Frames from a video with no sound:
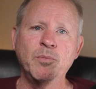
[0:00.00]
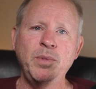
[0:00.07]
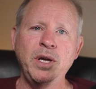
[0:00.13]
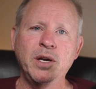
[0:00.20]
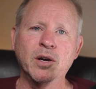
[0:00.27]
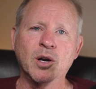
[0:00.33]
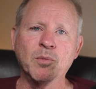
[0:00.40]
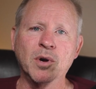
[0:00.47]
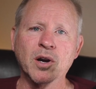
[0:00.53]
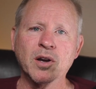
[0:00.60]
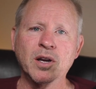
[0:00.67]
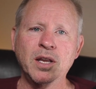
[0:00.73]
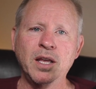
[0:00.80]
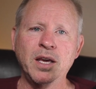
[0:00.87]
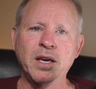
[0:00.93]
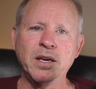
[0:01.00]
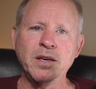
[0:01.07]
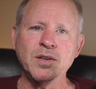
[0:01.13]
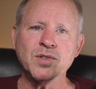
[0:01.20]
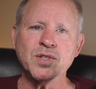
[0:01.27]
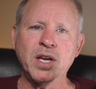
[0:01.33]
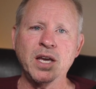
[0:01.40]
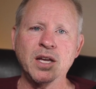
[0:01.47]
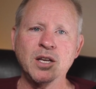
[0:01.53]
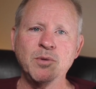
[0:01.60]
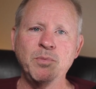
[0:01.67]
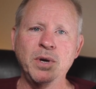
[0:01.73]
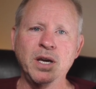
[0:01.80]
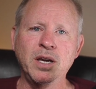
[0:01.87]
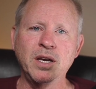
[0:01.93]
P-Car Market, a
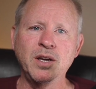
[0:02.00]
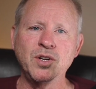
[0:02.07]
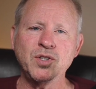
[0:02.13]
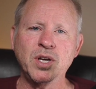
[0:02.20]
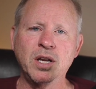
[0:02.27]
sand beige